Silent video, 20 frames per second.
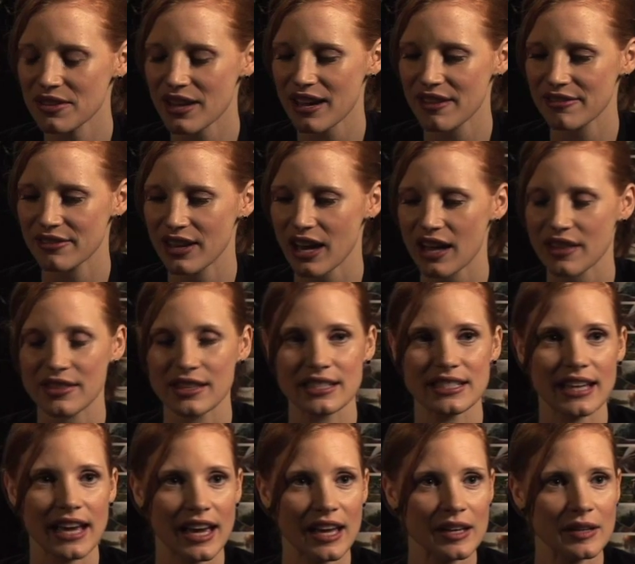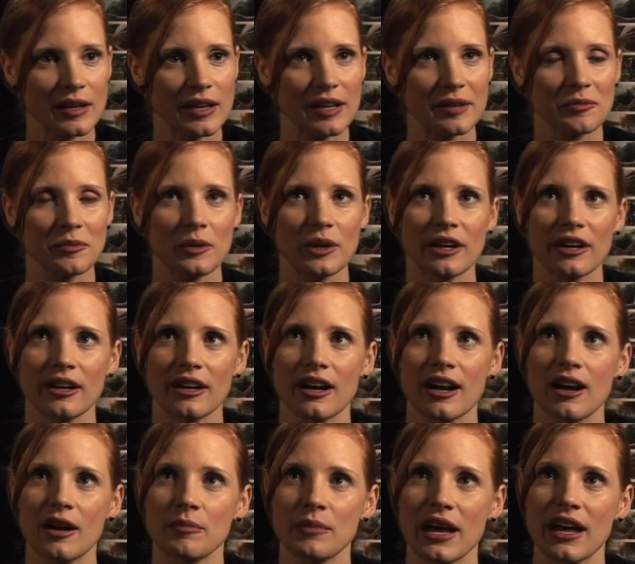I've got The Debt, where
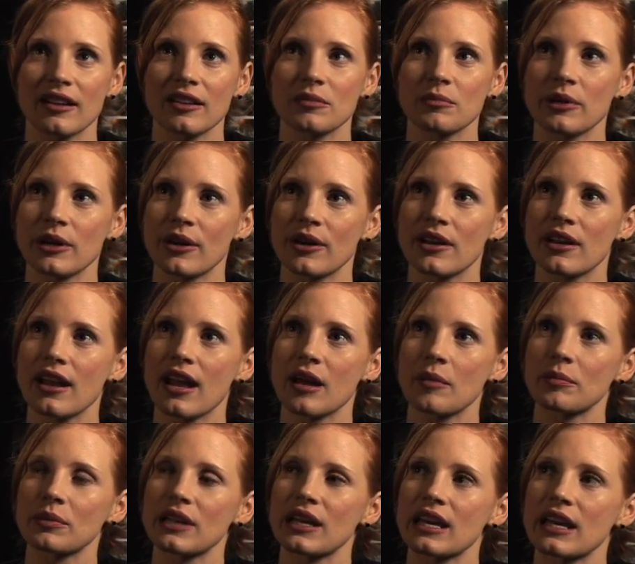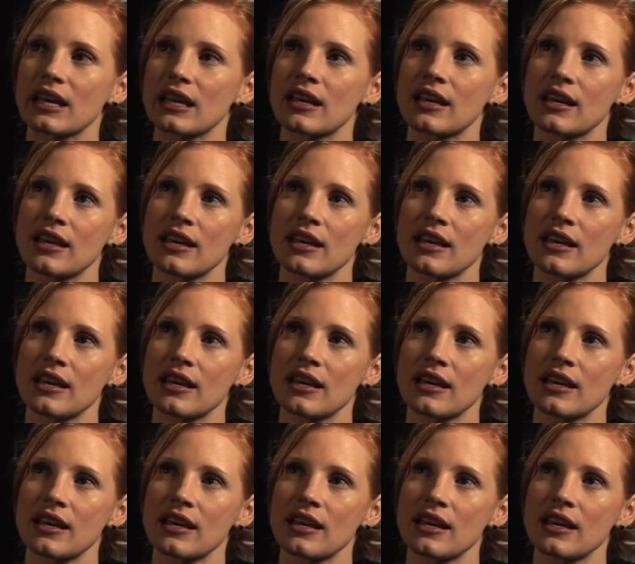Helen Mirren and I play